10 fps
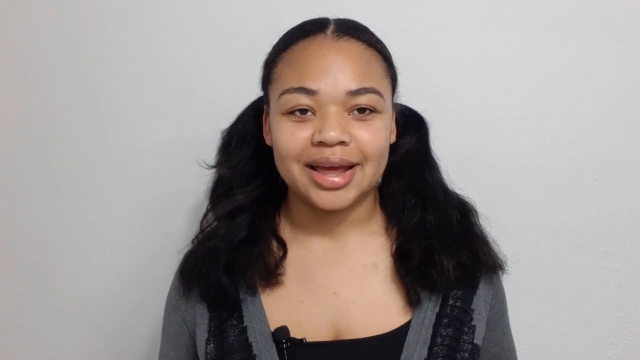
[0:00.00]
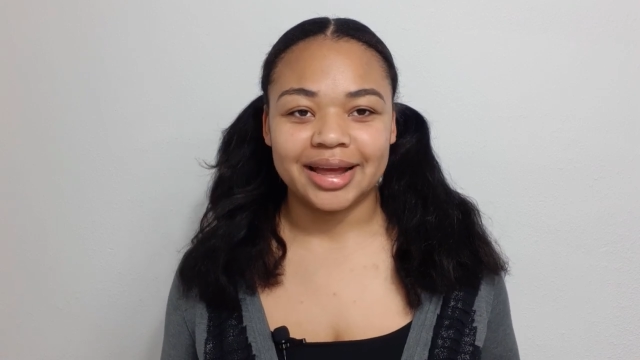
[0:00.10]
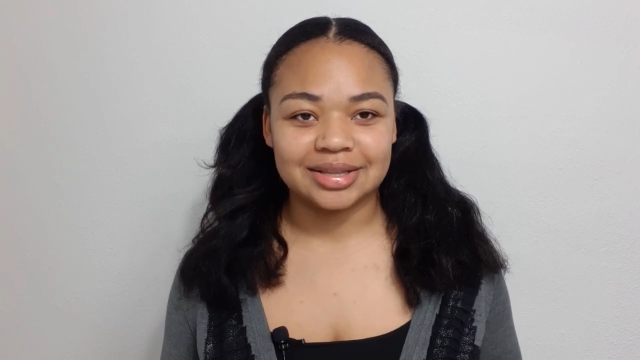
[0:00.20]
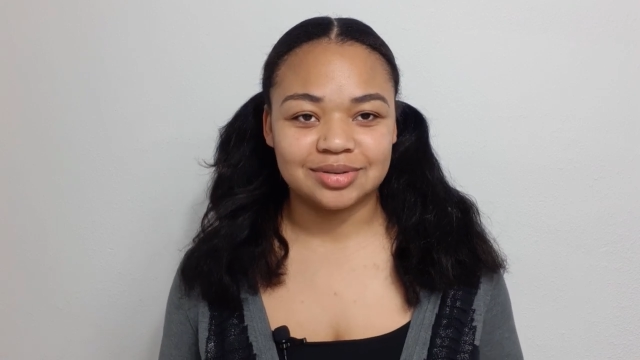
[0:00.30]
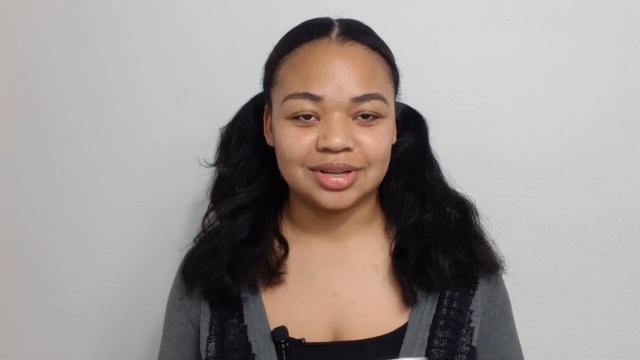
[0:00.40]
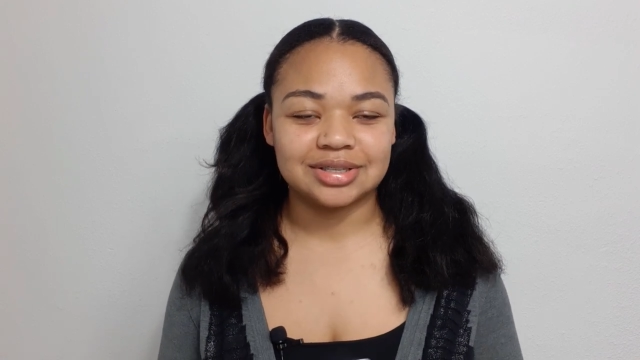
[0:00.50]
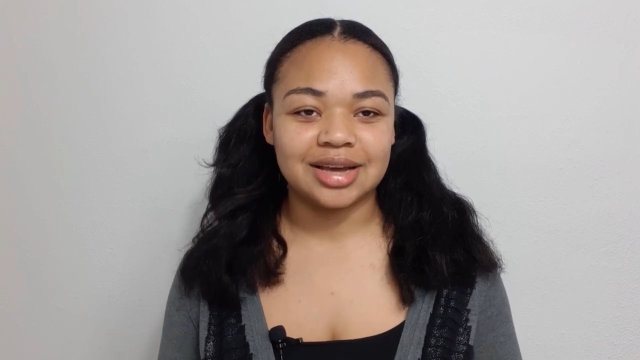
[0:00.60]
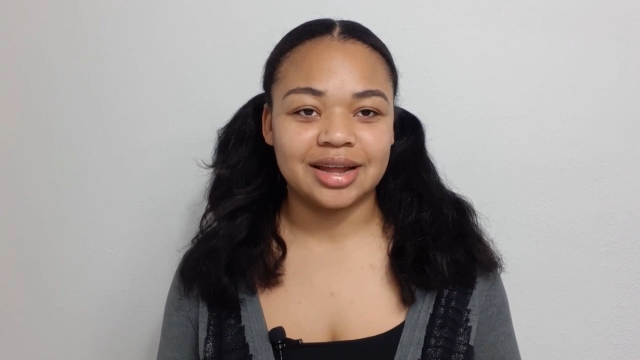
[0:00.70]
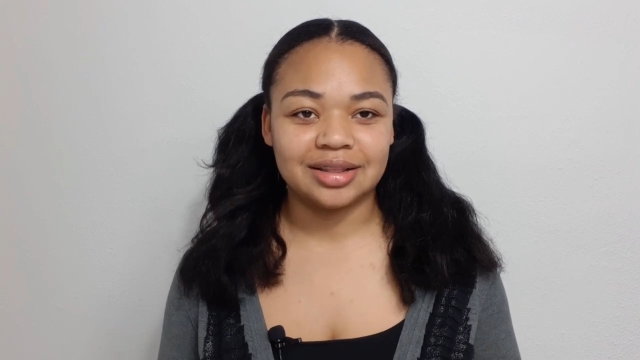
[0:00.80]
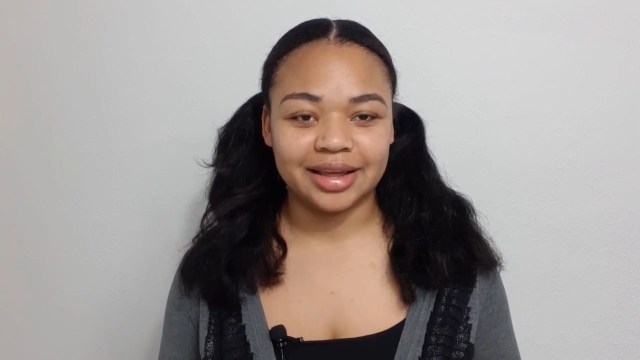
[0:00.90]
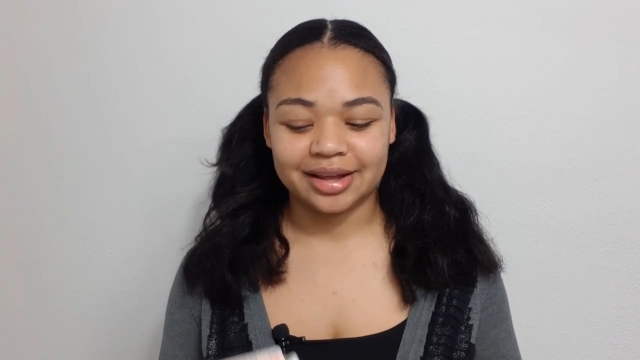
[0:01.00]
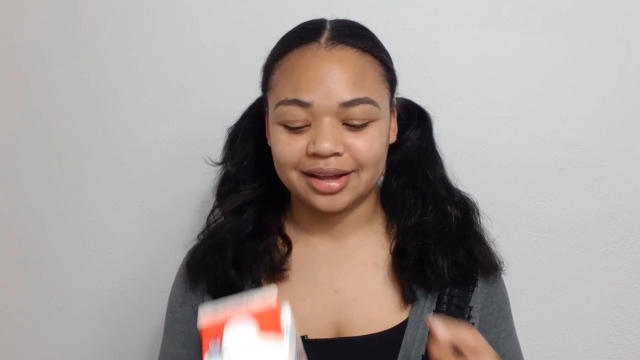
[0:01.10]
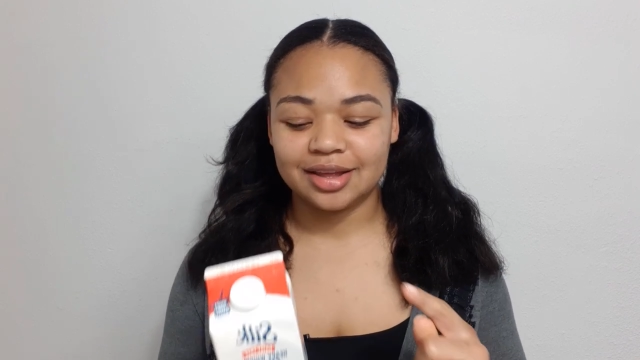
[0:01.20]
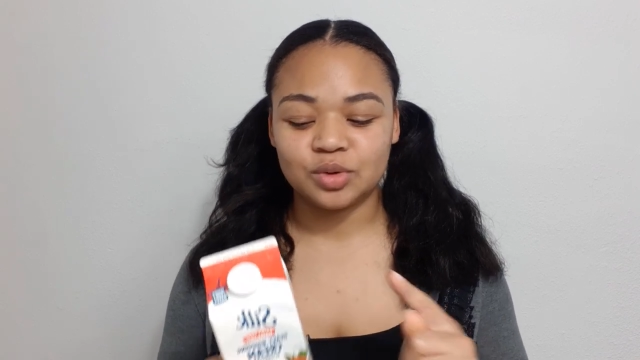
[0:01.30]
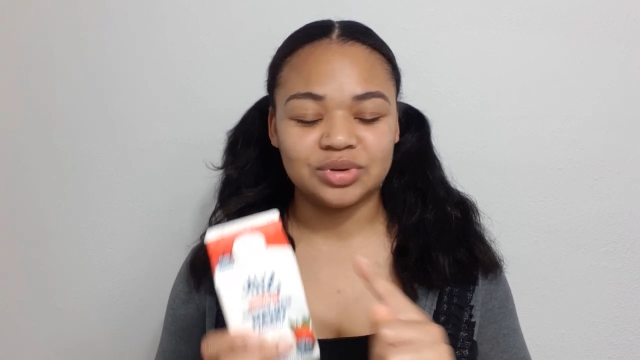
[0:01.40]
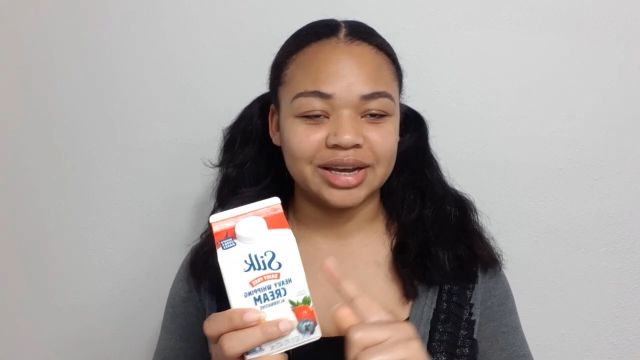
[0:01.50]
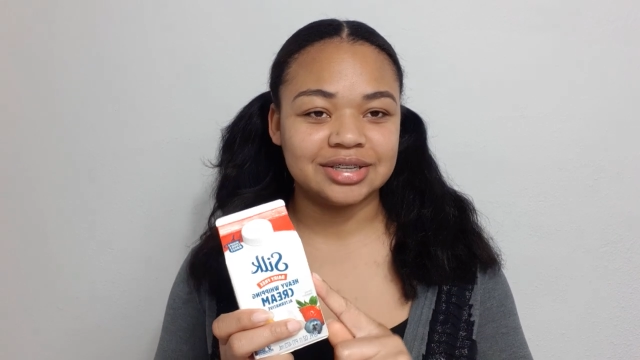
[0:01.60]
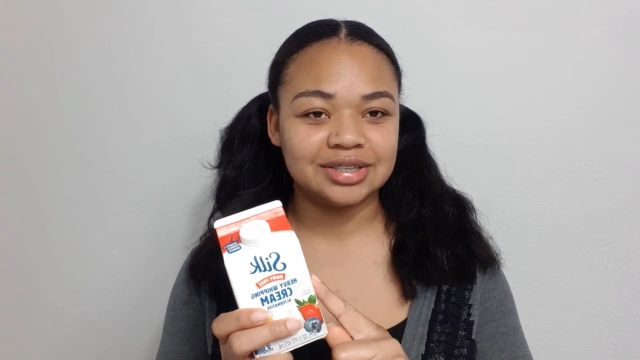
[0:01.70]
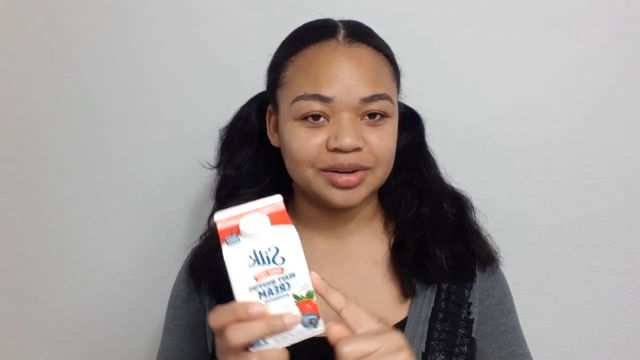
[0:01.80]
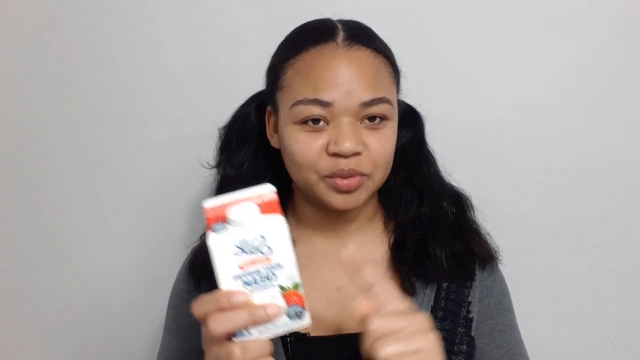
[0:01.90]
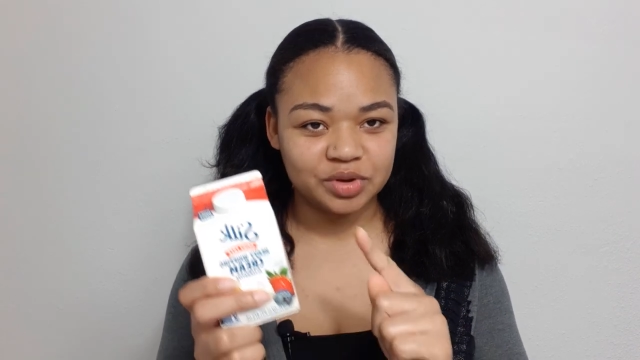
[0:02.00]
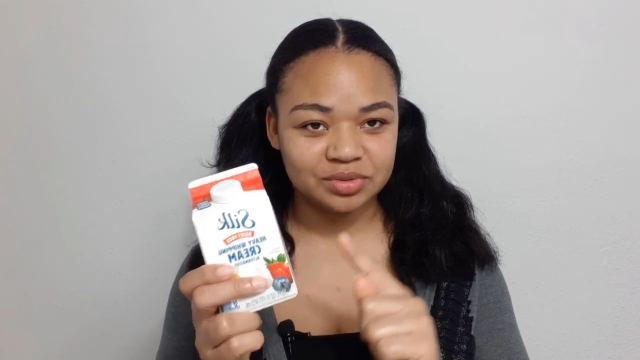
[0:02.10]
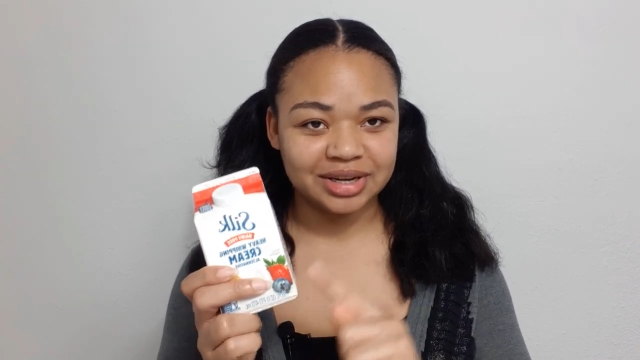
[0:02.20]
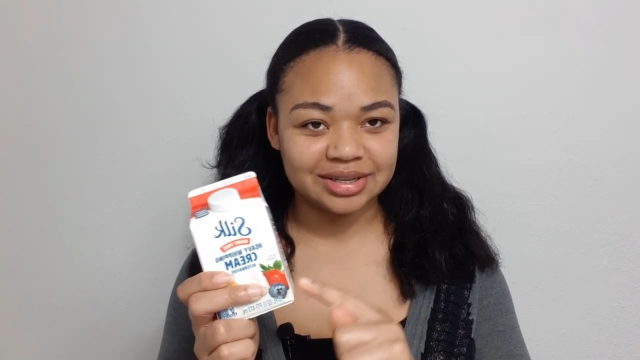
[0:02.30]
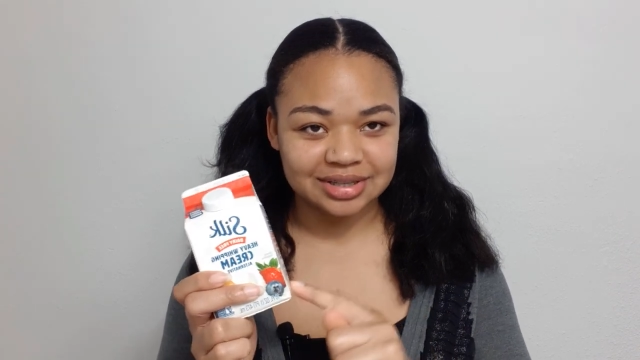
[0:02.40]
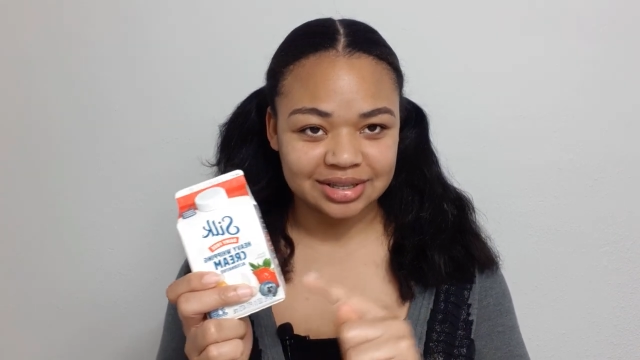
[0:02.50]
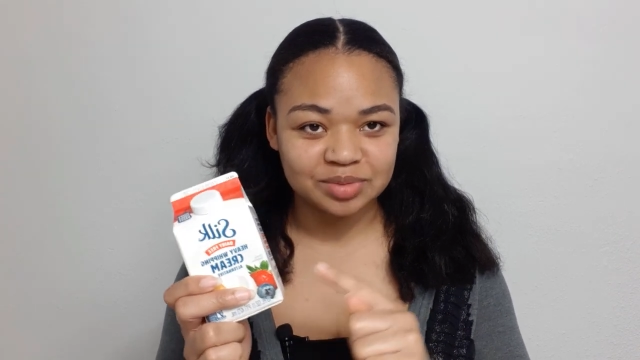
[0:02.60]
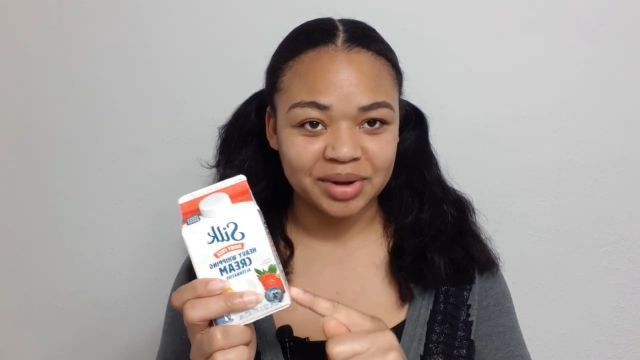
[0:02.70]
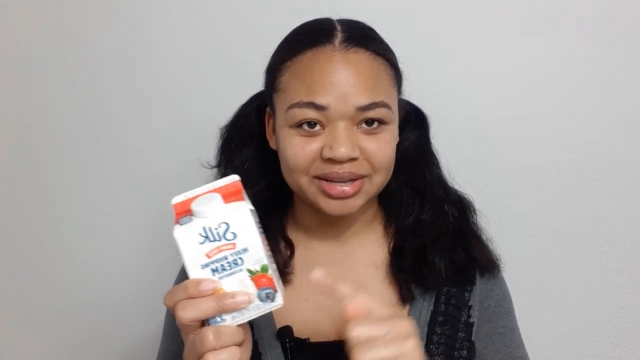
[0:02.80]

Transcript: It's it's kind of like you taste it when you taste this by